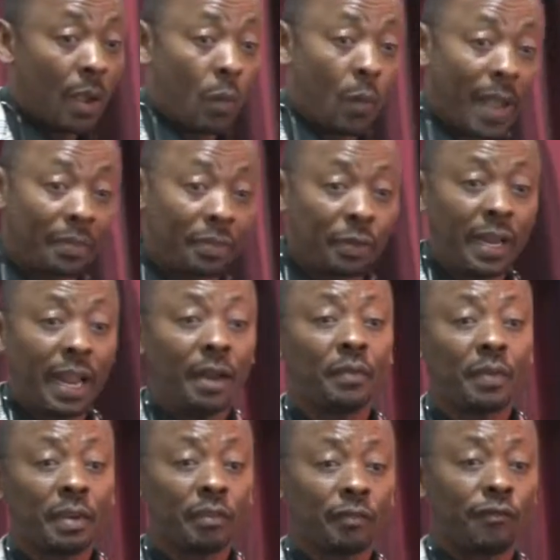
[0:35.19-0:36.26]
We had
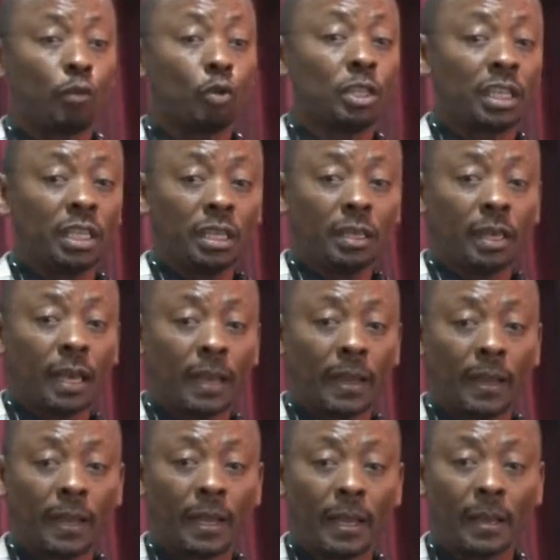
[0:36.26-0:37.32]
340 uh,
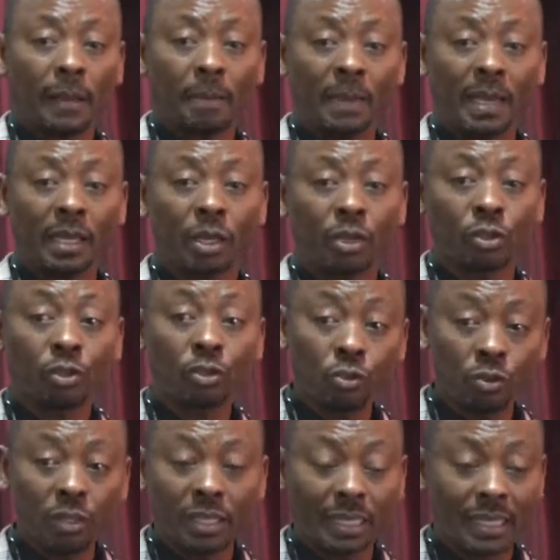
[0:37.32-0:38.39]
uh, medical
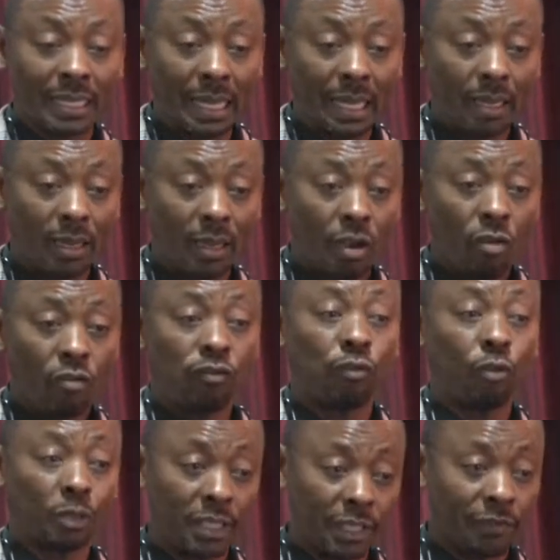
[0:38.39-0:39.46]
students there
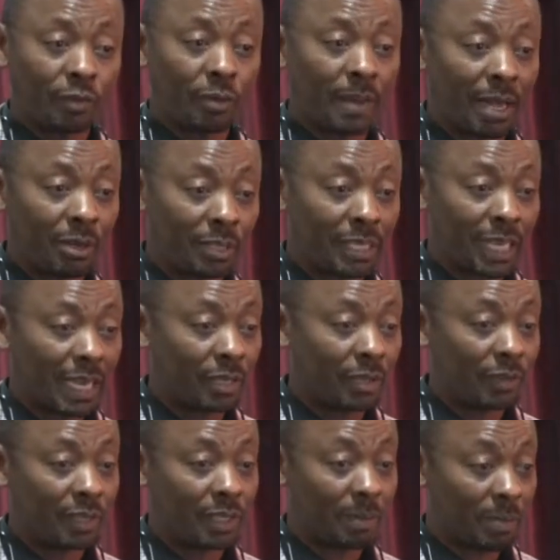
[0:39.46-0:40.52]
40 from outside
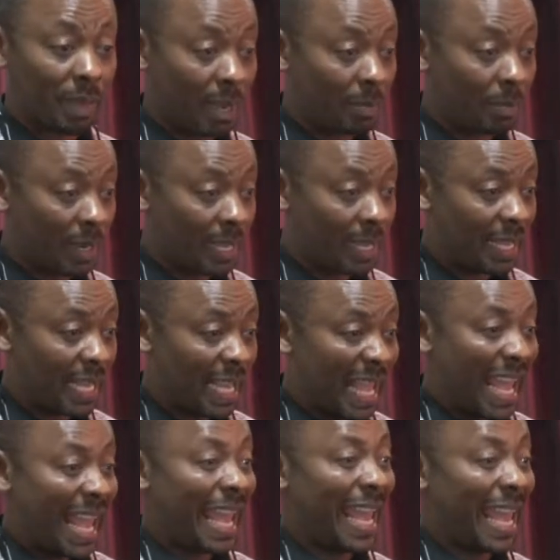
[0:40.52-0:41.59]
of Zimbabwe,
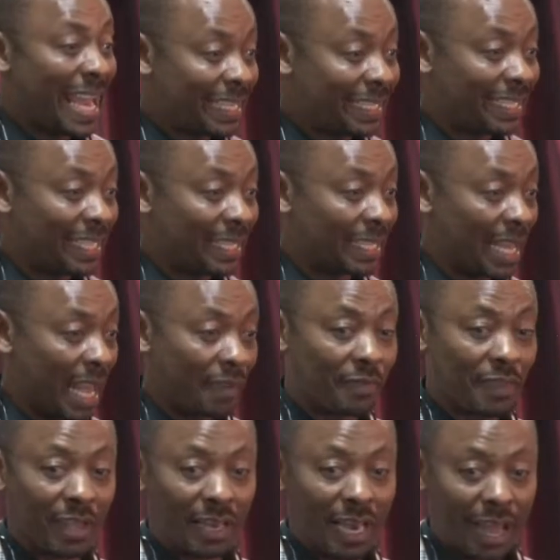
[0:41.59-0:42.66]
18 gave
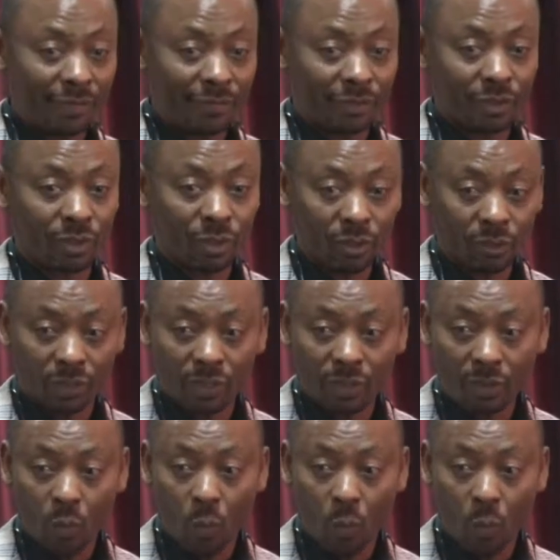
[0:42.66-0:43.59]
their life to the Lord.